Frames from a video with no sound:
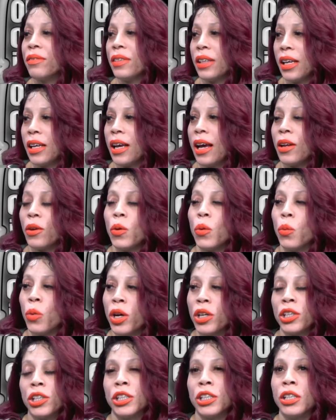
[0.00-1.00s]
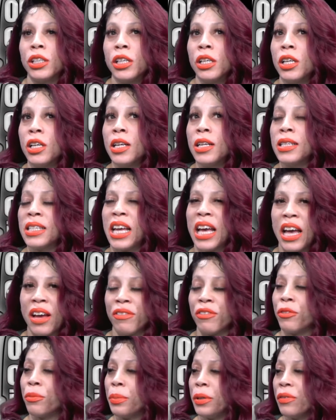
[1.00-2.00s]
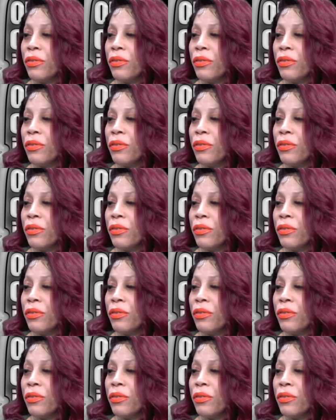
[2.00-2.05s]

Like I don't want her to ever be